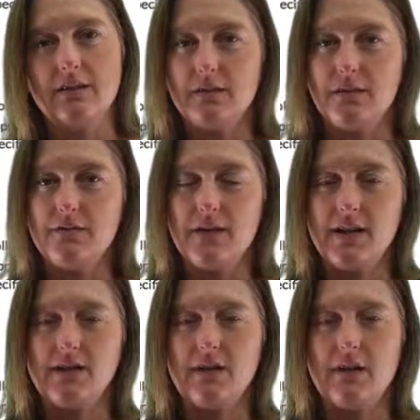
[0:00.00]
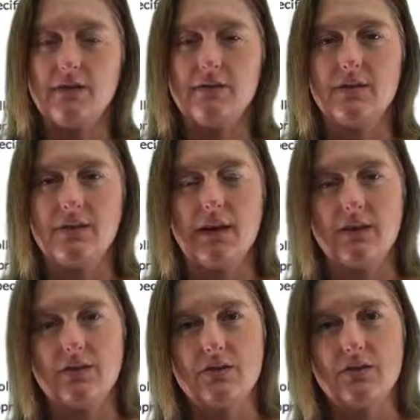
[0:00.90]
the effects of
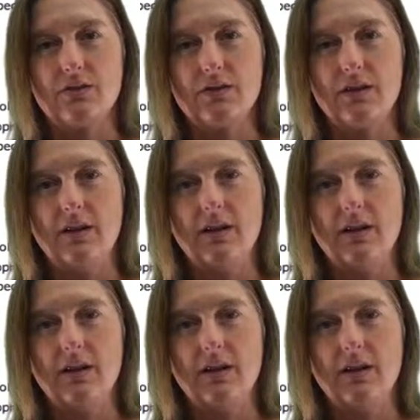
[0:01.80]
disasters,